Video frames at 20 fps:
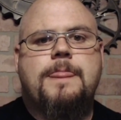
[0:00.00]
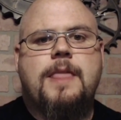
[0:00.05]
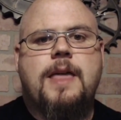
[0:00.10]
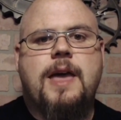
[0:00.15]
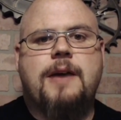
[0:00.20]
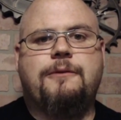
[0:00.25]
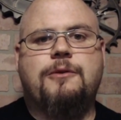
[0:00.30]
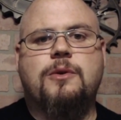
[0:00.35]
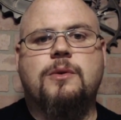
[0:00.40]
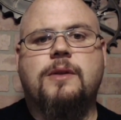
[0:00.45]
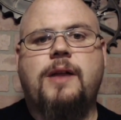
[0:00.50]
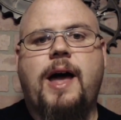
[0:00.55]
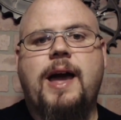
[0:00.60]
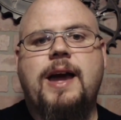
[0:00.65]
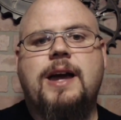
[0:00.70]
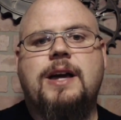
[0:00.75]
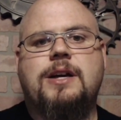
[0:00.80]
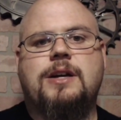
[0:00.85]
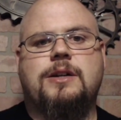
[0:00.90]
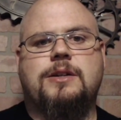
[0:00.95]
if you
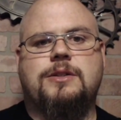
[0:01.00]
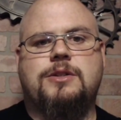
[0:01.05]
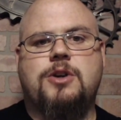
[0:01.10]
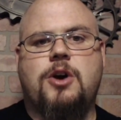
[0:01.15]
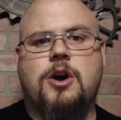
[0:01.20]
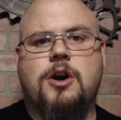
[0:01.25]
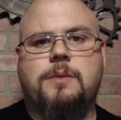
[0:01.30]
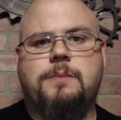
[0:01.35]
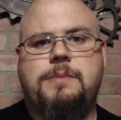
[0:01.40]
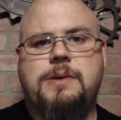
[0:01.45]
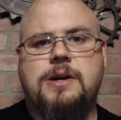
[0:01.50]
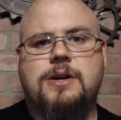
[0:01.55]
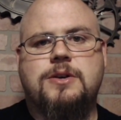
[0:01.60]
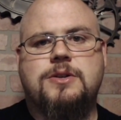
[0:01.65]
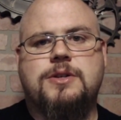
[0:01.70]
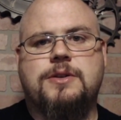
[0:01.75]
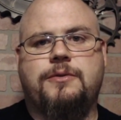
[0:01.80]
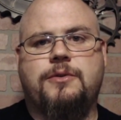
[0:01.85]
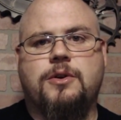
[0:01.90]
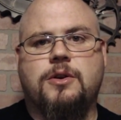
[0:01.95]
like dark
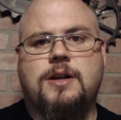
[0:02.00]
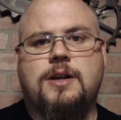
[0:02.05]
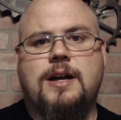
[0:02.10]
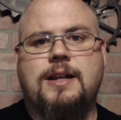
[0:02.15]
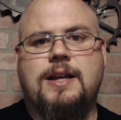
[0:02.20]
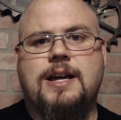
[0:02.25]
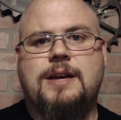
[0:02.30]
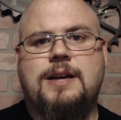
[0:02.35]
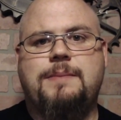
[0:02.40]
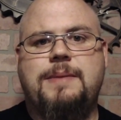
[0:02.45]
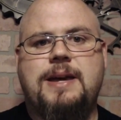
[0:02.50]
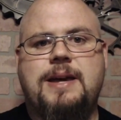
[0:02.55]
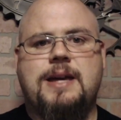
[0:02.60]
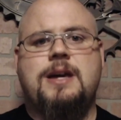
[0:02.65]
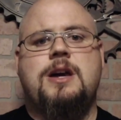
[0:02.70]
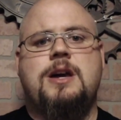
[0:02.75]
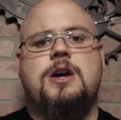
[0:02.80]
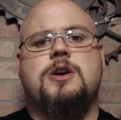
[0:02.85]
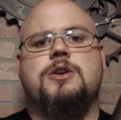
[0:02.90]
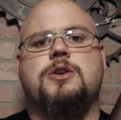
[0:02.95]
beers, if you're a lot like me,
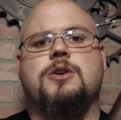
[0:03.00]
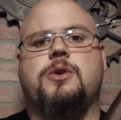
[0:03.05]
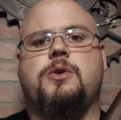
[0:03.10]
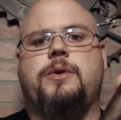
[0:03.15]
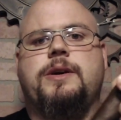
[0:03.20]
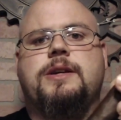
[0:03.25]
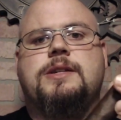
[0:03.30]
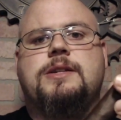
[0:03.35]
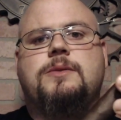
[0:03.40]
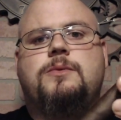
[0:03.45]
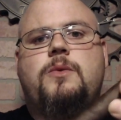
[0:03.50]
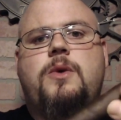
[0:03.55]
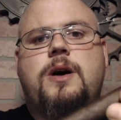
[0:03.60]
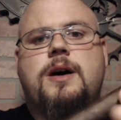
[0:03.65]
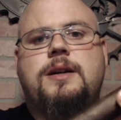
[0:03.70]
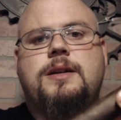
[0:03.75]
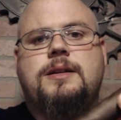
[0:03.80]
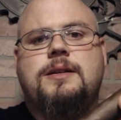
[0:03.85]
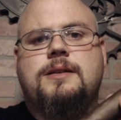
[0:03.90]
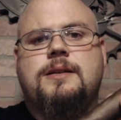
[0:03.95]
you're going to
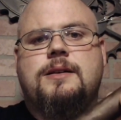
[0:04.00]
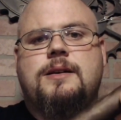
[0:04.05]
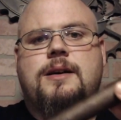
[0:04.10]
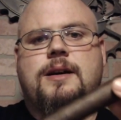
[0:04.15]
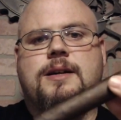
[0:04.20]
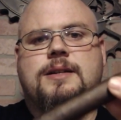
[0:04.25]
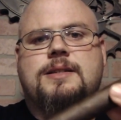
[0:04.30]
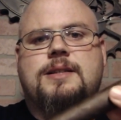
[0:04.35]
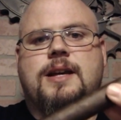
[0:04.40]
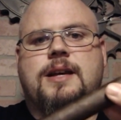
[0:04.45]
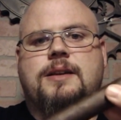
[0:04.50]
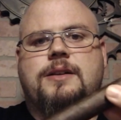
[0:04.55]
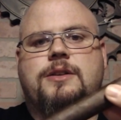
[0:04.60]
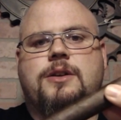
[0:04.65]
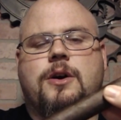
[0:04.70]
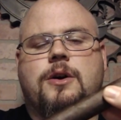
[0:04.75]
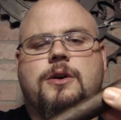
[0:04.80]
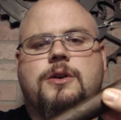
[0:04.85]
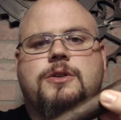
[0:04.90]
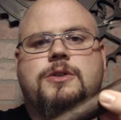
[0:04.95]
want a slightly
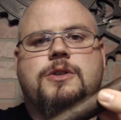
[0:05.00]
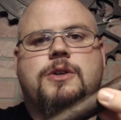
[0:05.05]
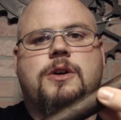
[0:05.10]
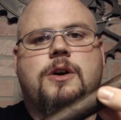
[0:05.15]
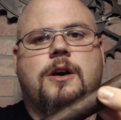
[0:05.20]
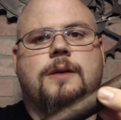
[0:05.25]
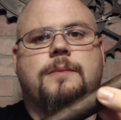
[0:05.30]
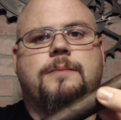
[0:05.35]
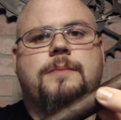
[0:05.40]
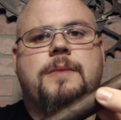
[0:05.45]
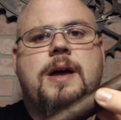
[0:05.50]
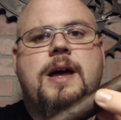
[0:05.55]
darker cigar.